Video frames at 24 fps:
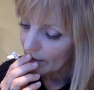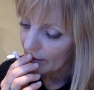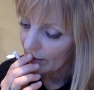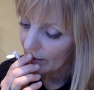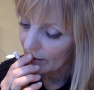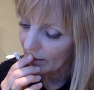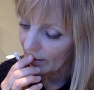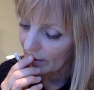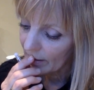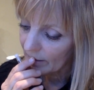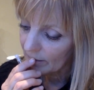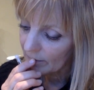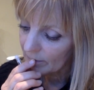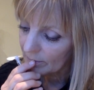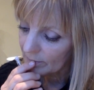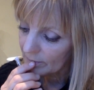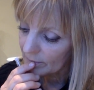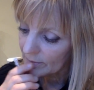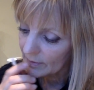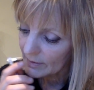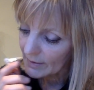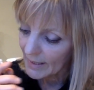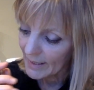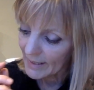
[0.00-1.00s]

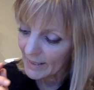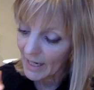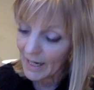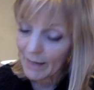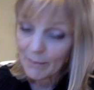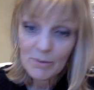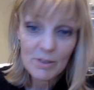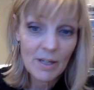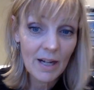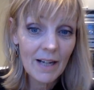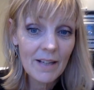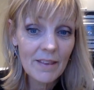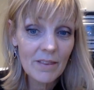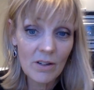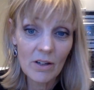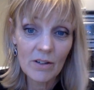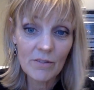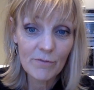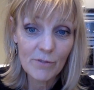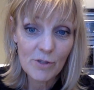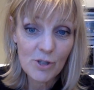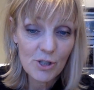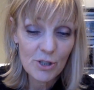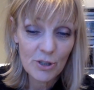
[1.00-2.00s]
Um, and I was I
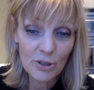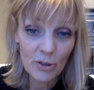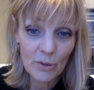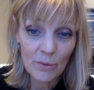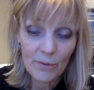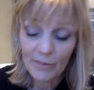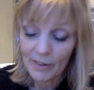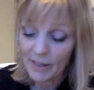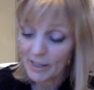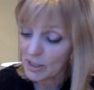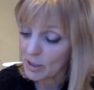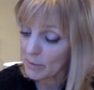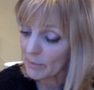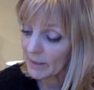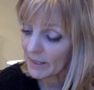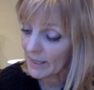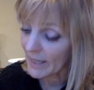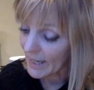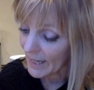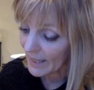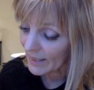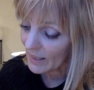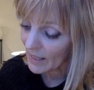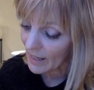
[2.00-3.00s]
thought for sure Reflection Man
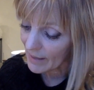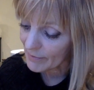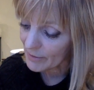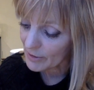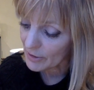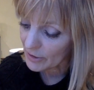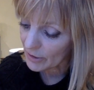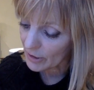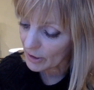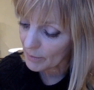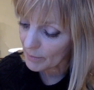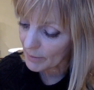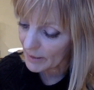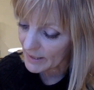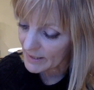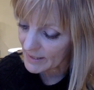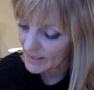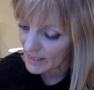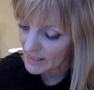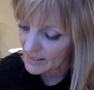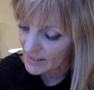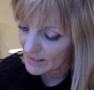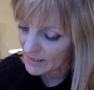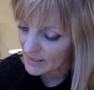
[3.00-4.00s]
had lavender, but it
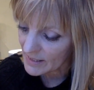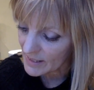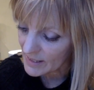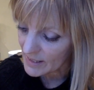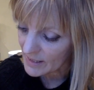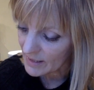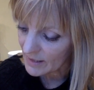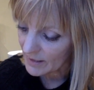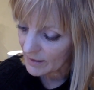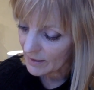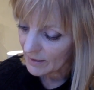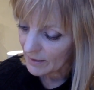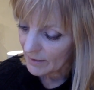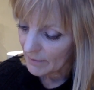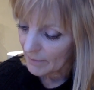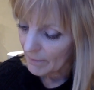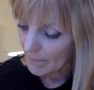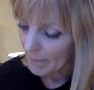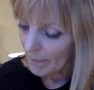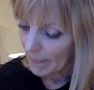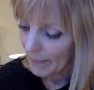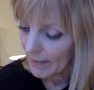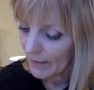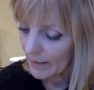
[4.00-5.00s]
doesn't.
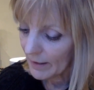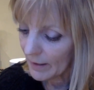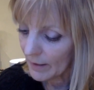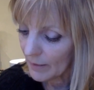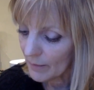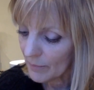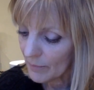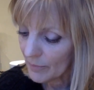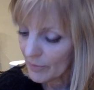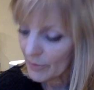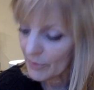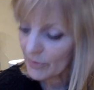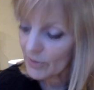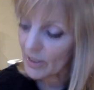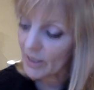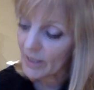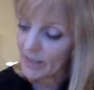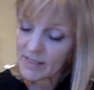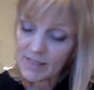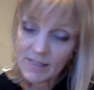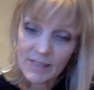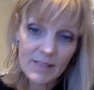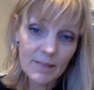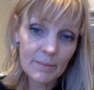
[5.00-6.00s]
Um, they're not
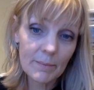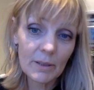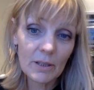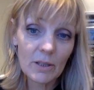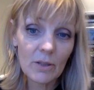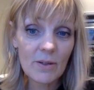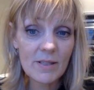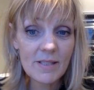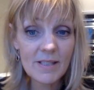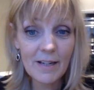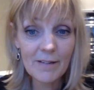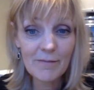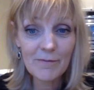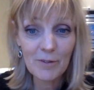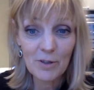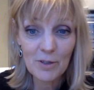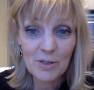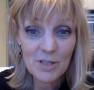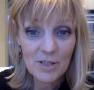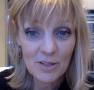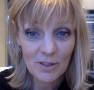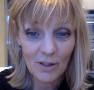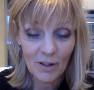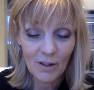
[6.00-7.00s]
as similar as I
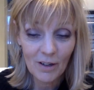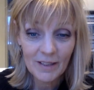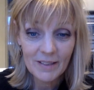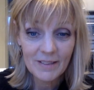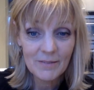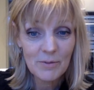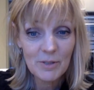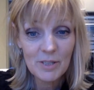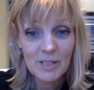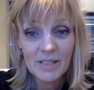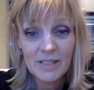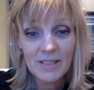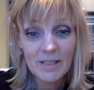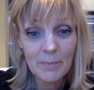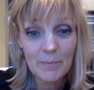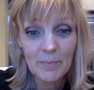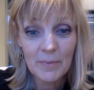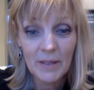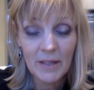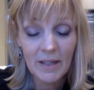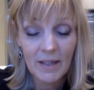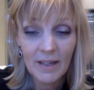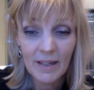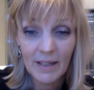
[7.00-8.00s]
first thought, which is
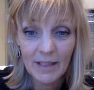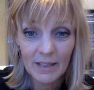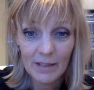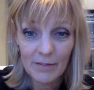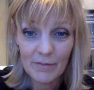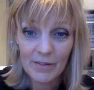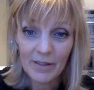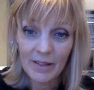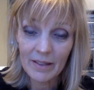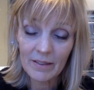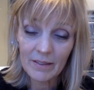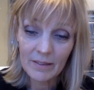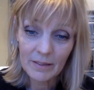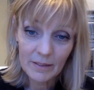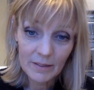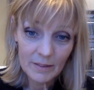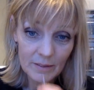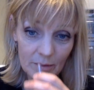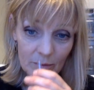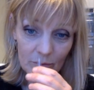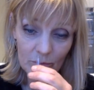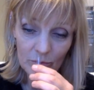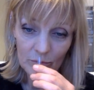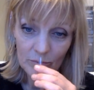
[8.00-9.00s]
something kind of that
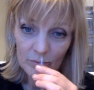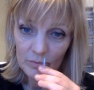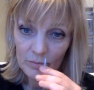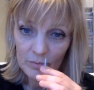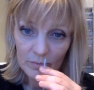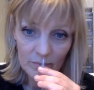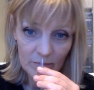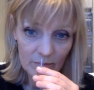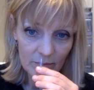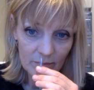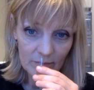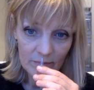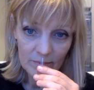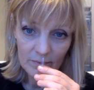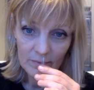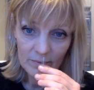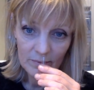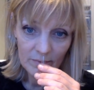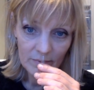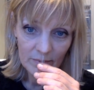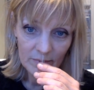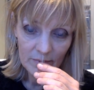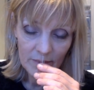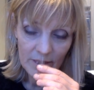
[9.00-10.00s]

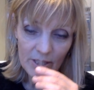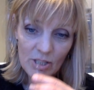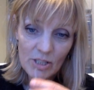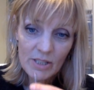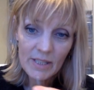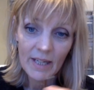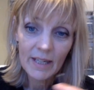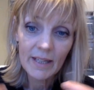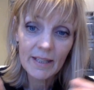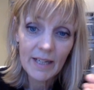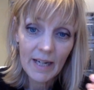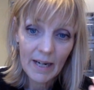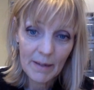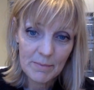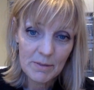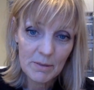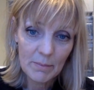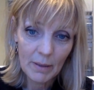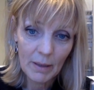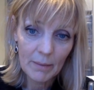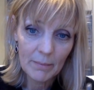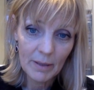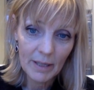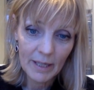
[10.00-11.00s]
it just kind of came to
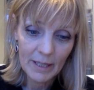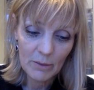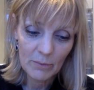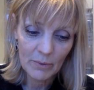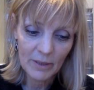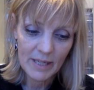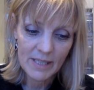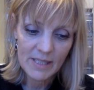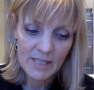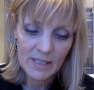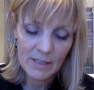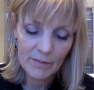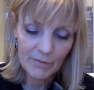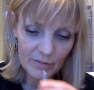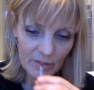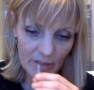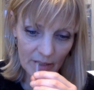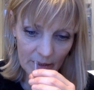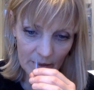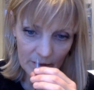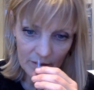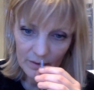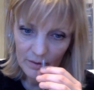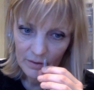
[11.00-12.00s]
my mind when I sniffed
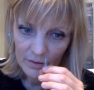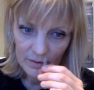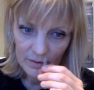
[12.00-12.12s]
it.